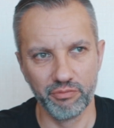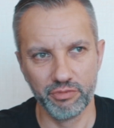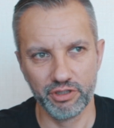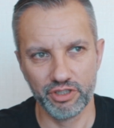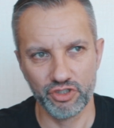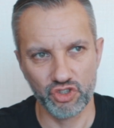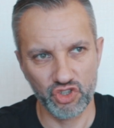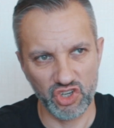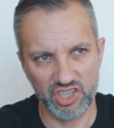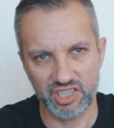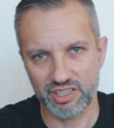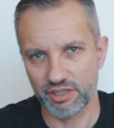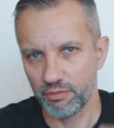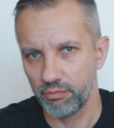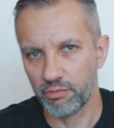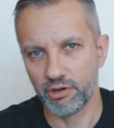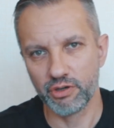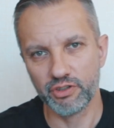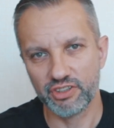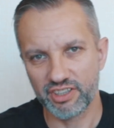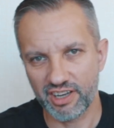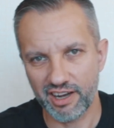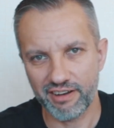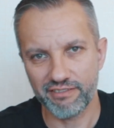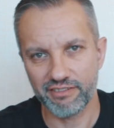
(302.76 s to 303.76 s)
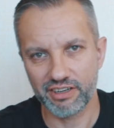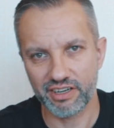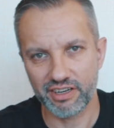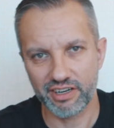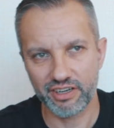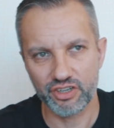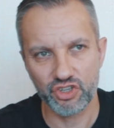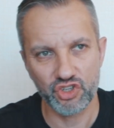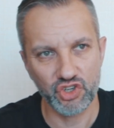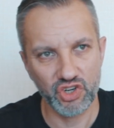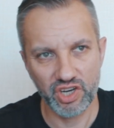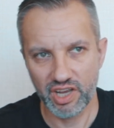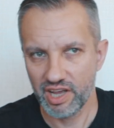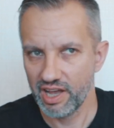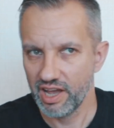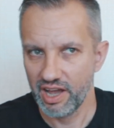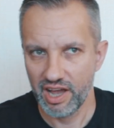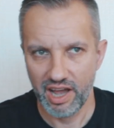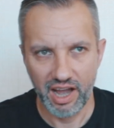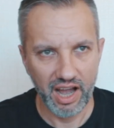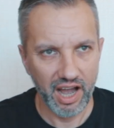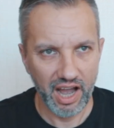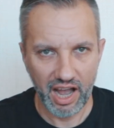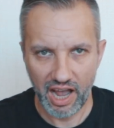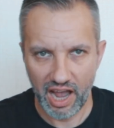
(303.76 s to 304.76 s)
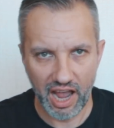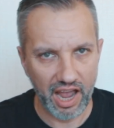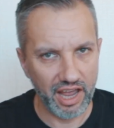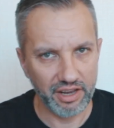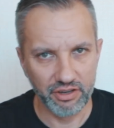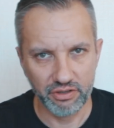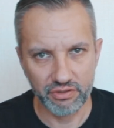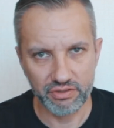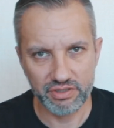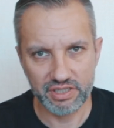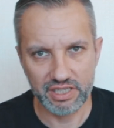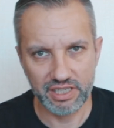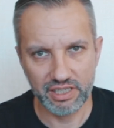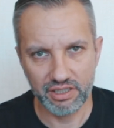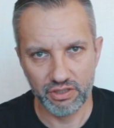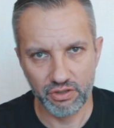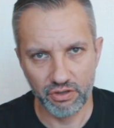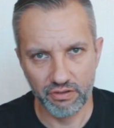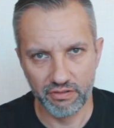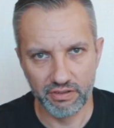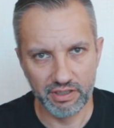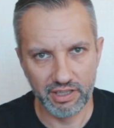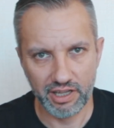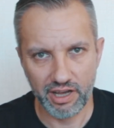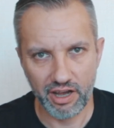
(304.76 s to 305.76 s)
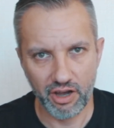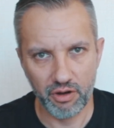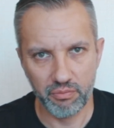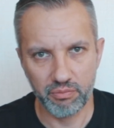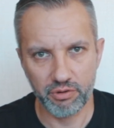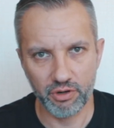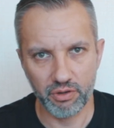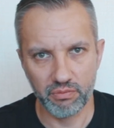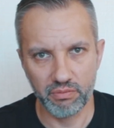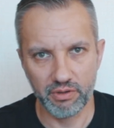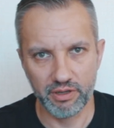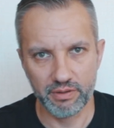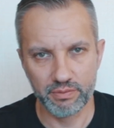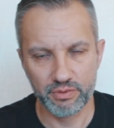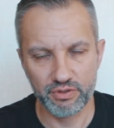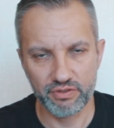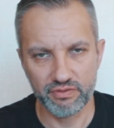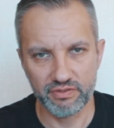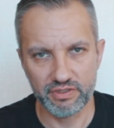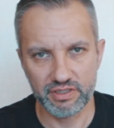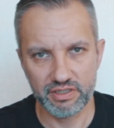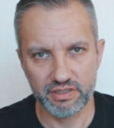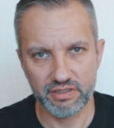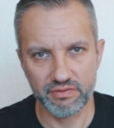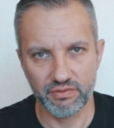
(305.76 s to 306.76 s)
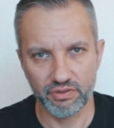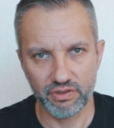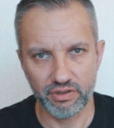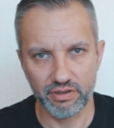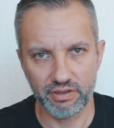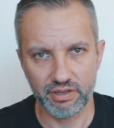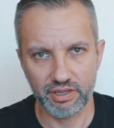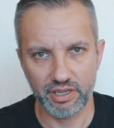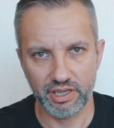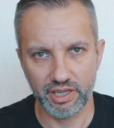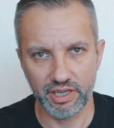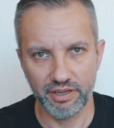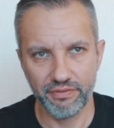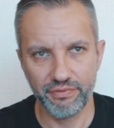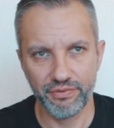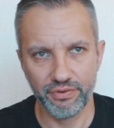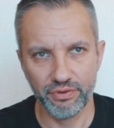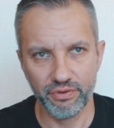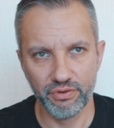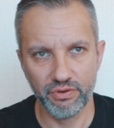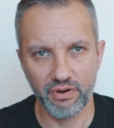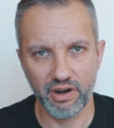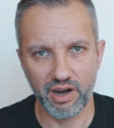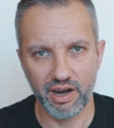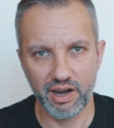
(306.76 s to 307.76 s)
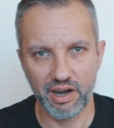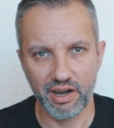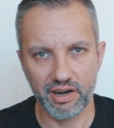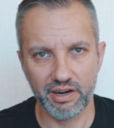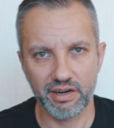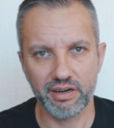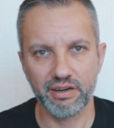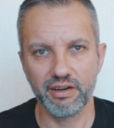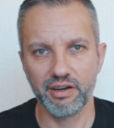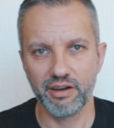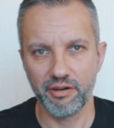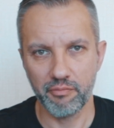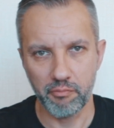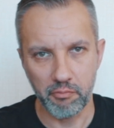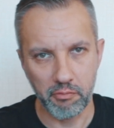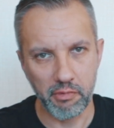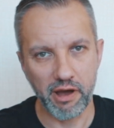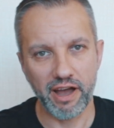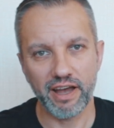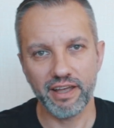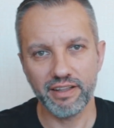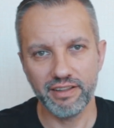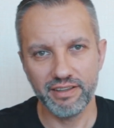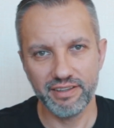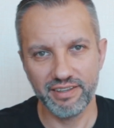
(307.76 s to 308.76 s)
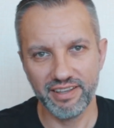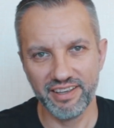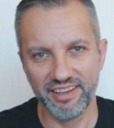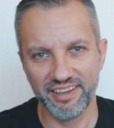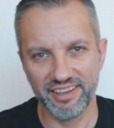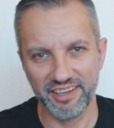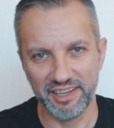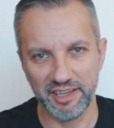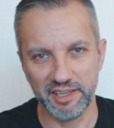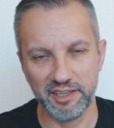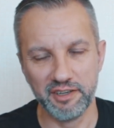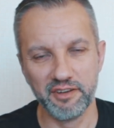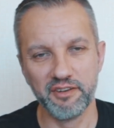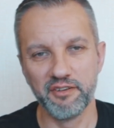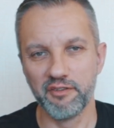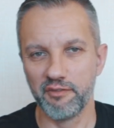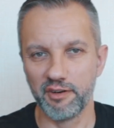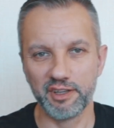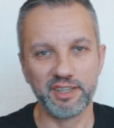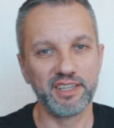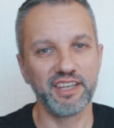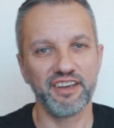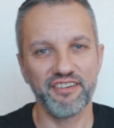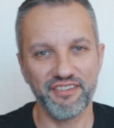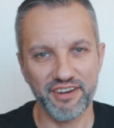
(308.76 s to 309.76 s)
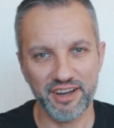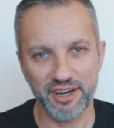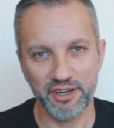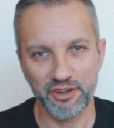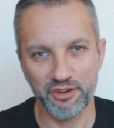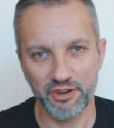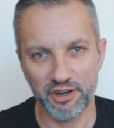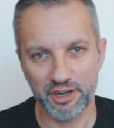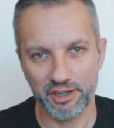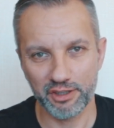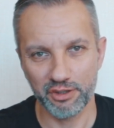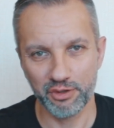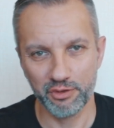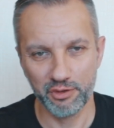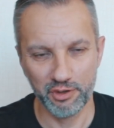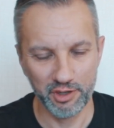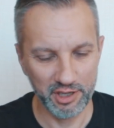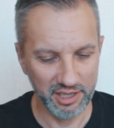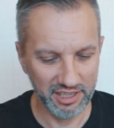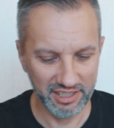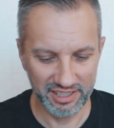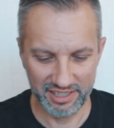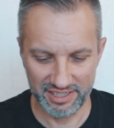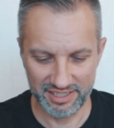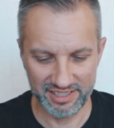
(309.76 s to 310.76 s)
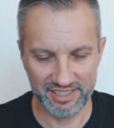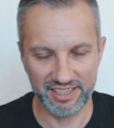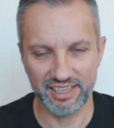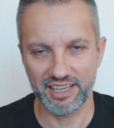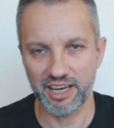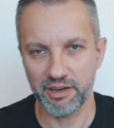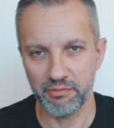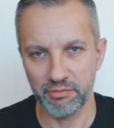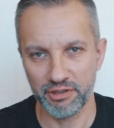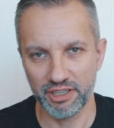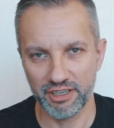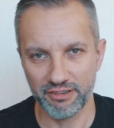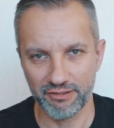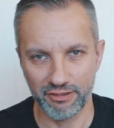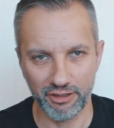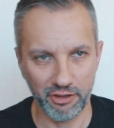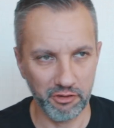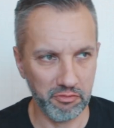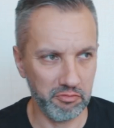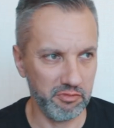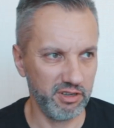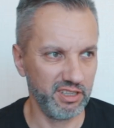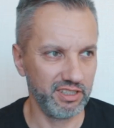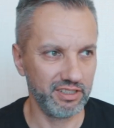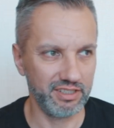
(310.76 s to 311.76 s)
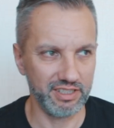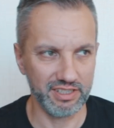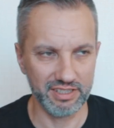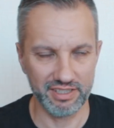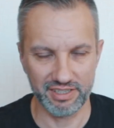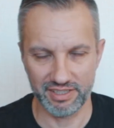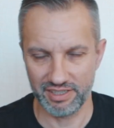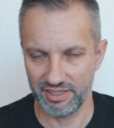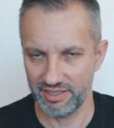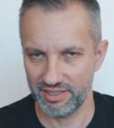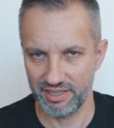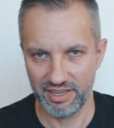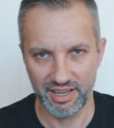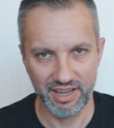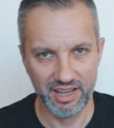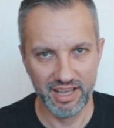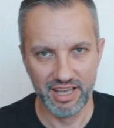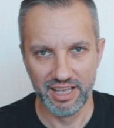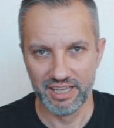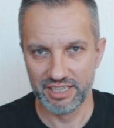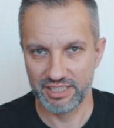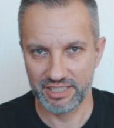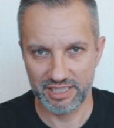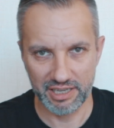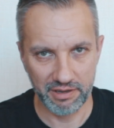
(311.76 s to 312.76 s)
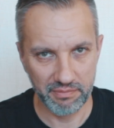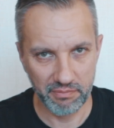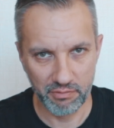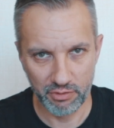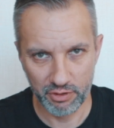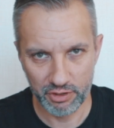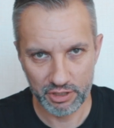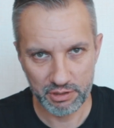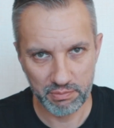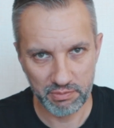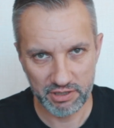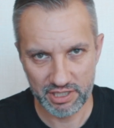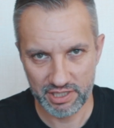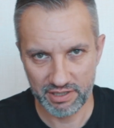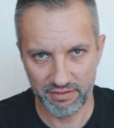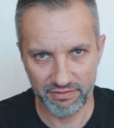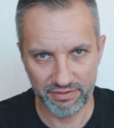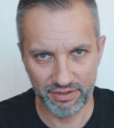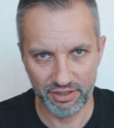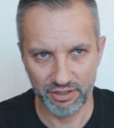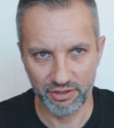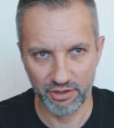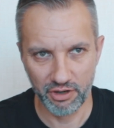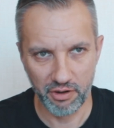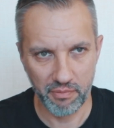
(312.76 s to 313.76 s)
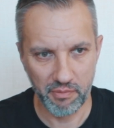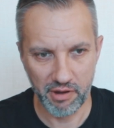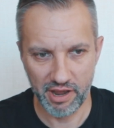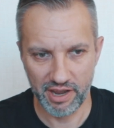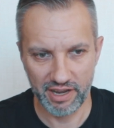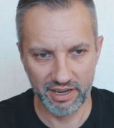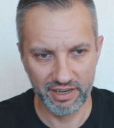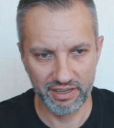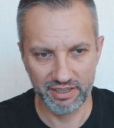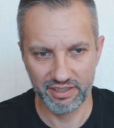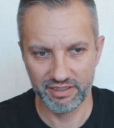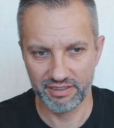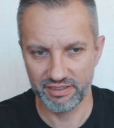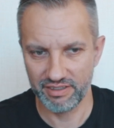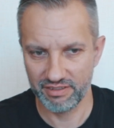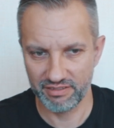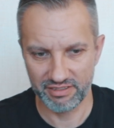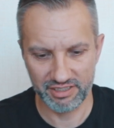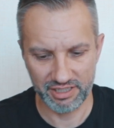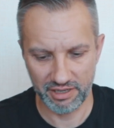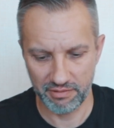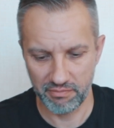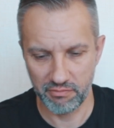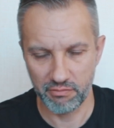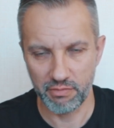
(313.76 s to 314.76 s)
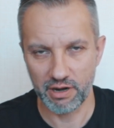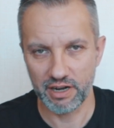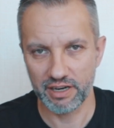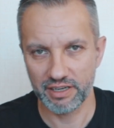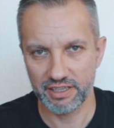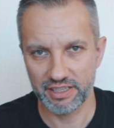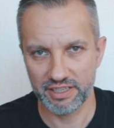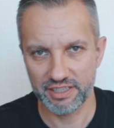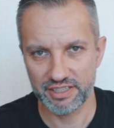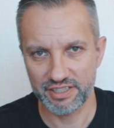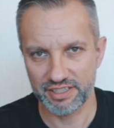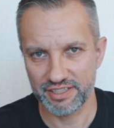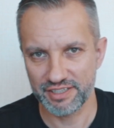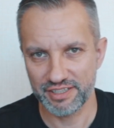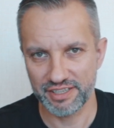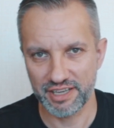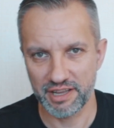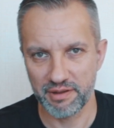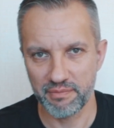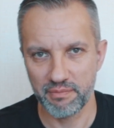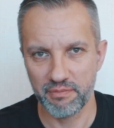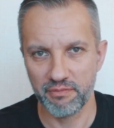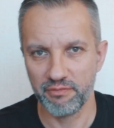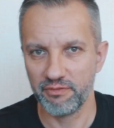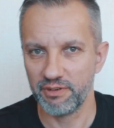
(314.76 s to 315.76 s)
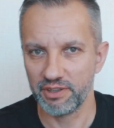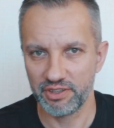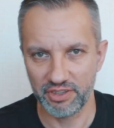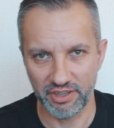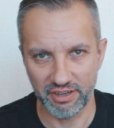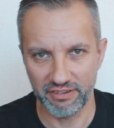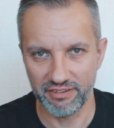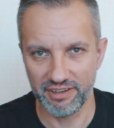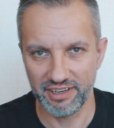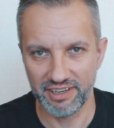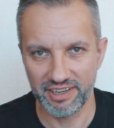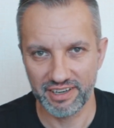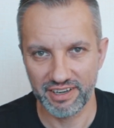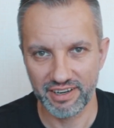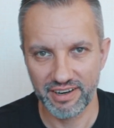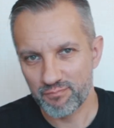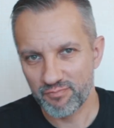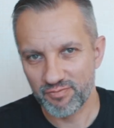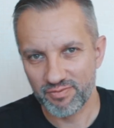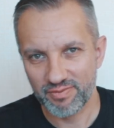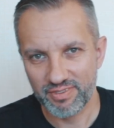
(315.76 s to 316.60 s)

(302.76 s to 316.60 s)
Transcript: be just about average, I don't think you will have problems with work. If you are bad in whatever you are doing, is it app development, is it some more specific domain, some banking system, whatever,